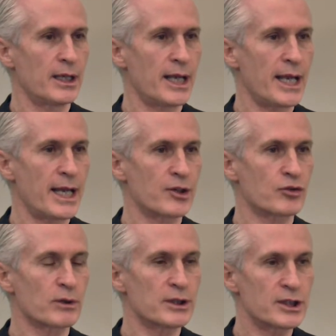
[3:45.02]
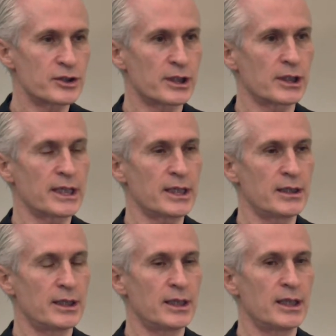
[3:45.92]
And traditionally,
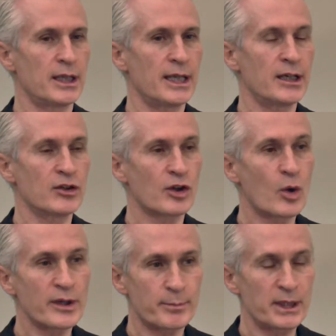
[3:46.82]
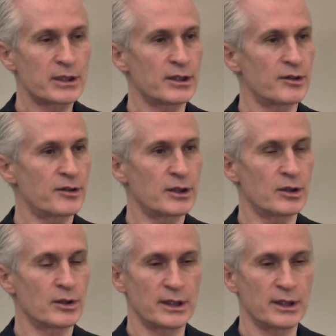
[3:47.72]
it has always been considered,